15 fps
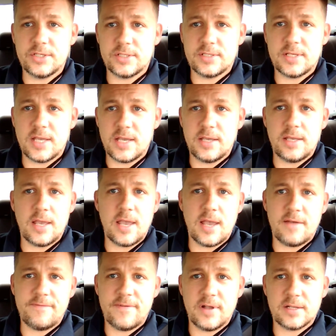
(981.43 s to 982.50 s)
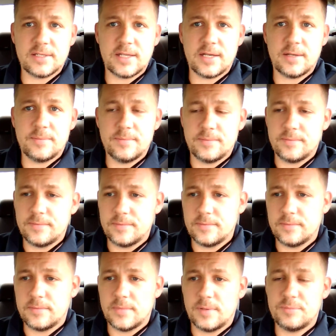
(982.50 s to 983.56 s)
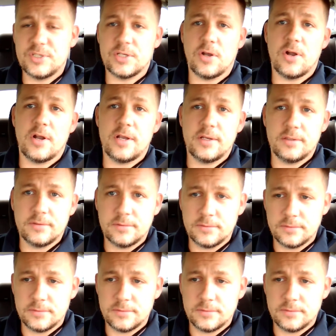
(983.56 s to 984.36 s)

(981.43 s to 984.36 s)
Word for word: Just say, yeah, I fucked up. I'm sorry.